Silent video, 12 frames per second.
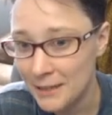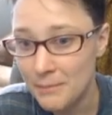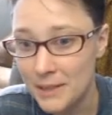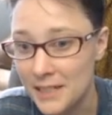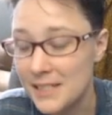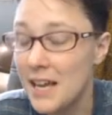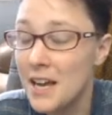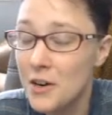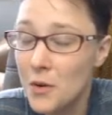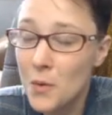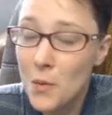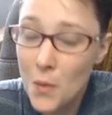because I
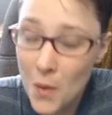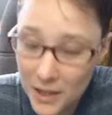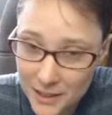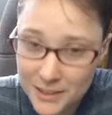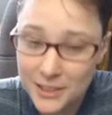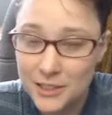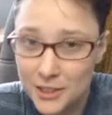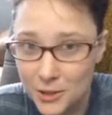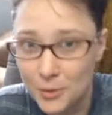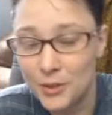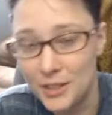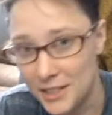don't want to
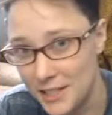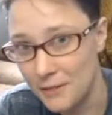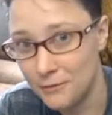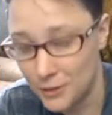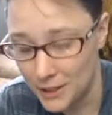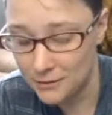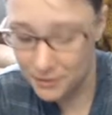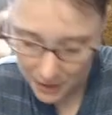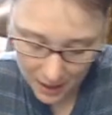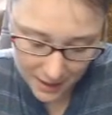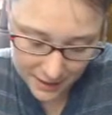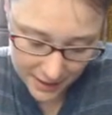do this every
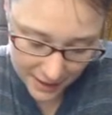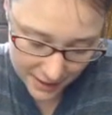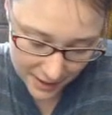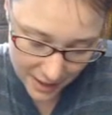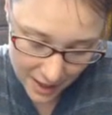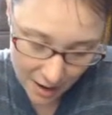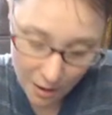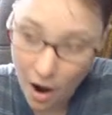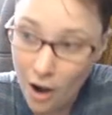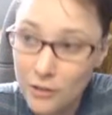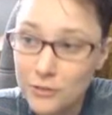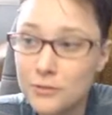Friday.
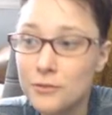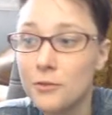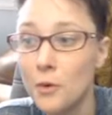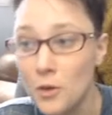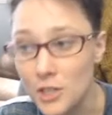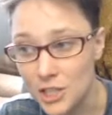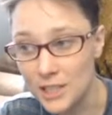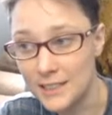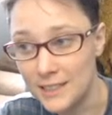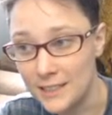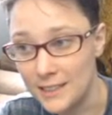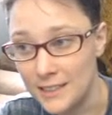
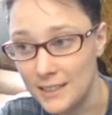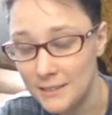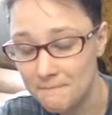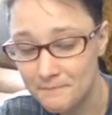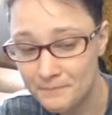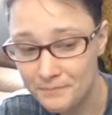Unfortunately,